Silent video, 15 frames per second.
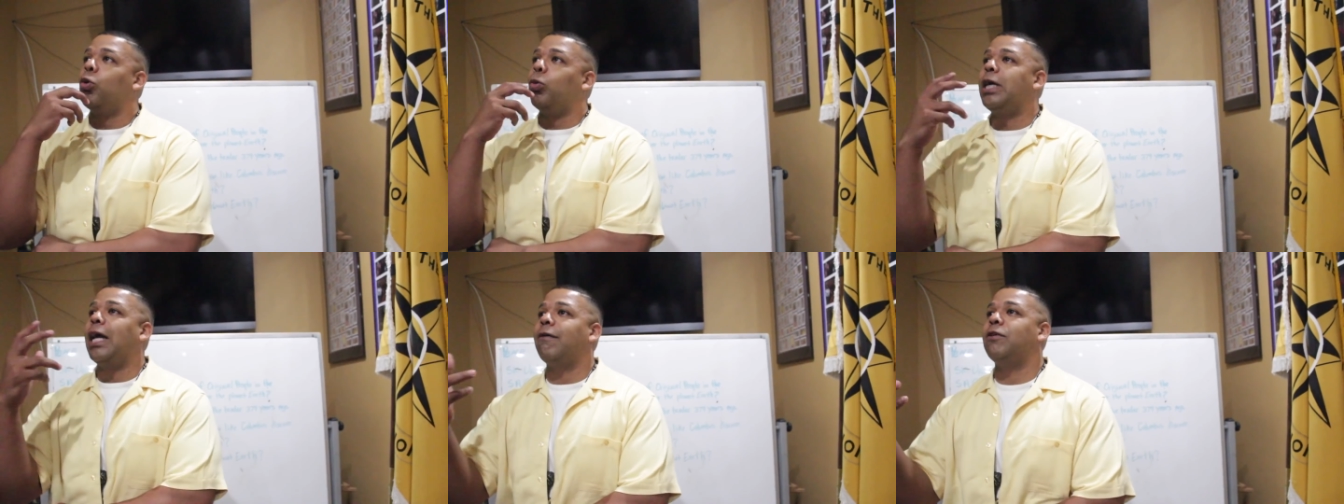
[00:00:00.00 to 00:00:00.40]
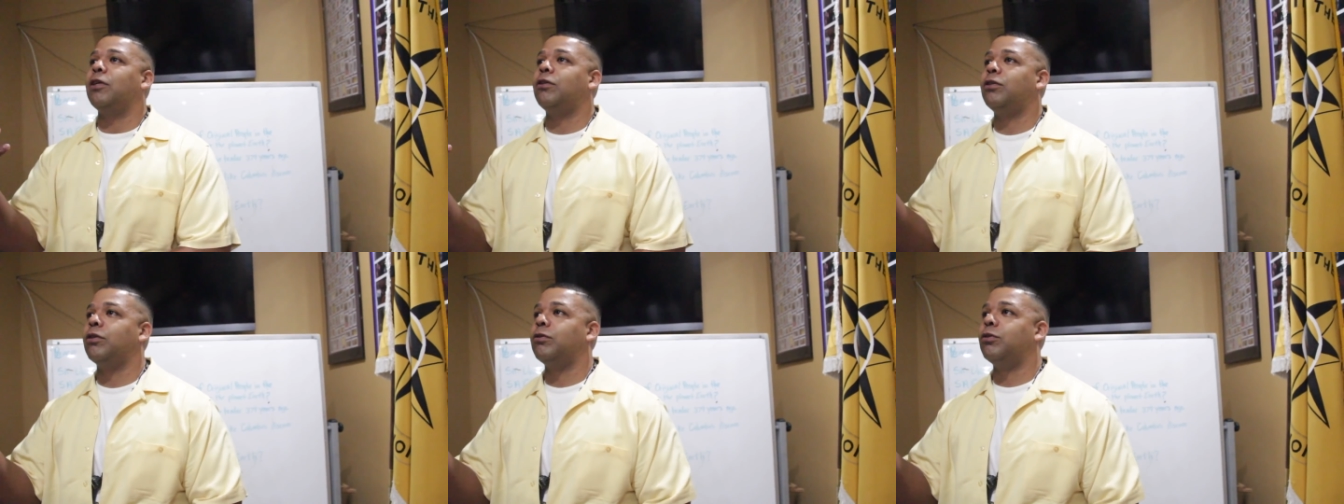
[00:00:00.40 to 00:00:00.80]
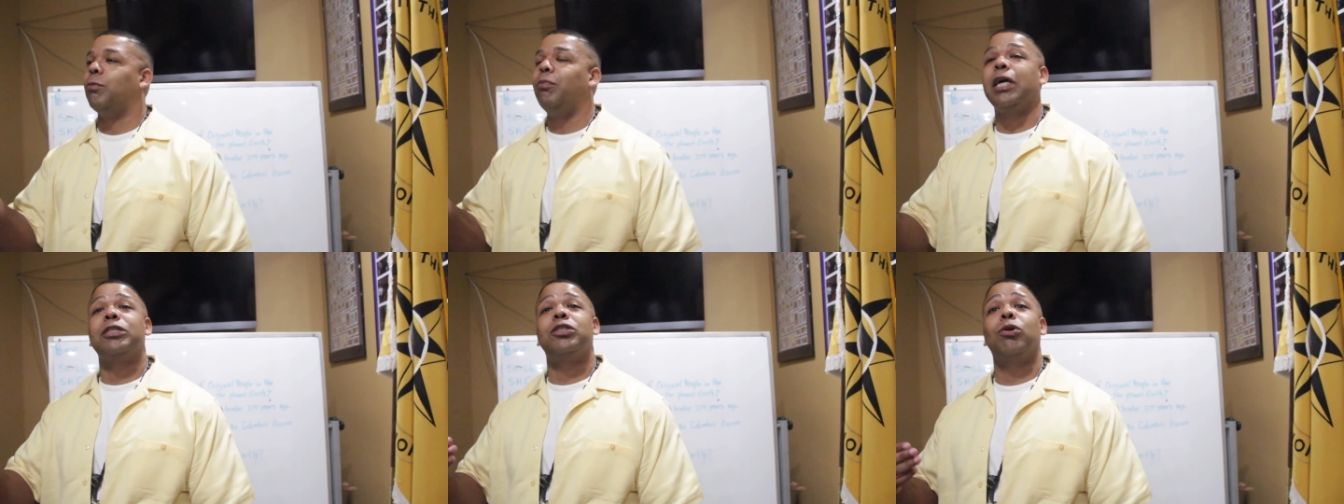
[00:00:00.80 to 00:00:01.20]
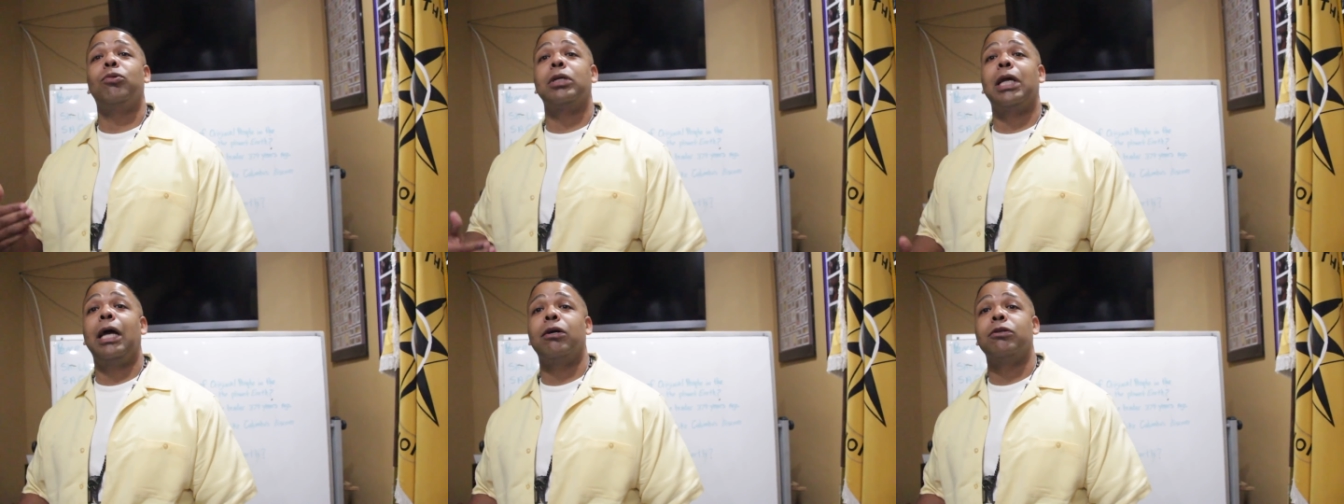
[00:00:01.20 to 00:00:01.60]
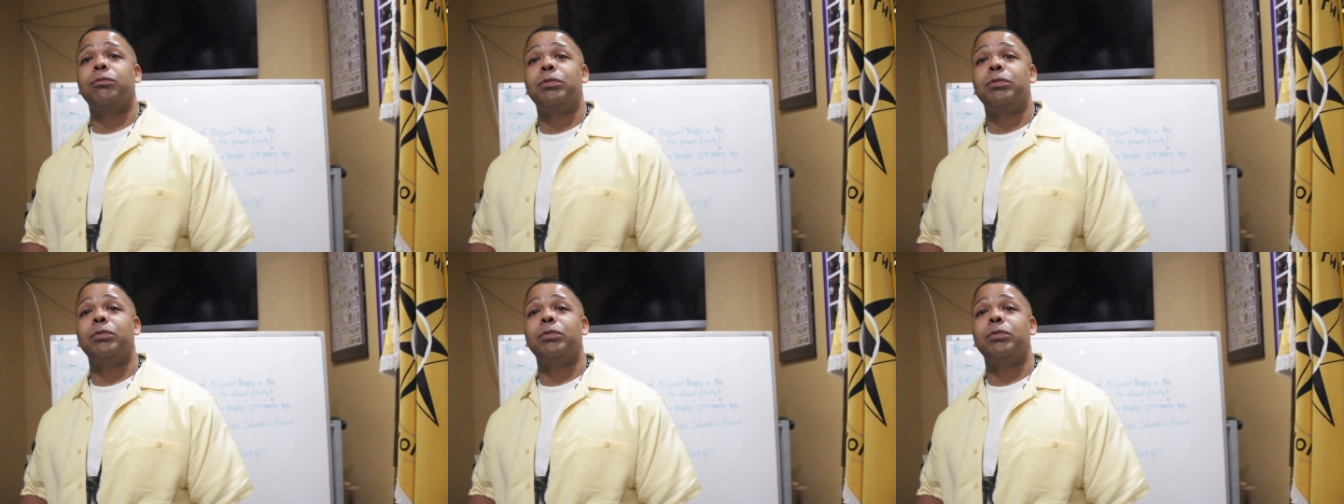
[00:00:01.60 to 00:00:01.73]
we have the best show in the house